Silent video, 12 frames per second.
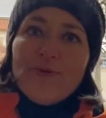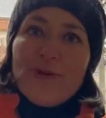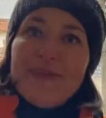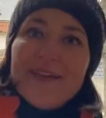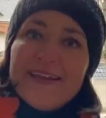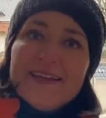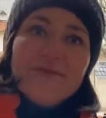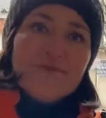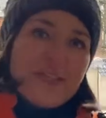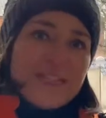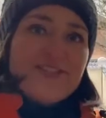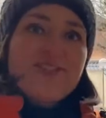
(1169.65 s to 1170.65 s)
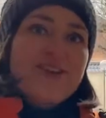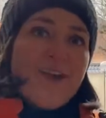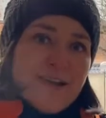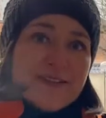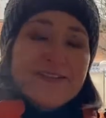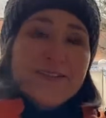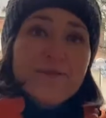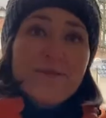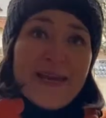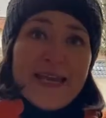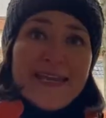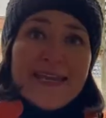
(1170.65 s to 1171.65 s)
When they reached Hudson
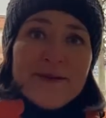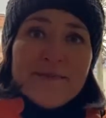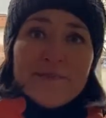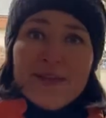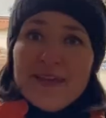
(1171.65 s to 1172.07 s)
Bay,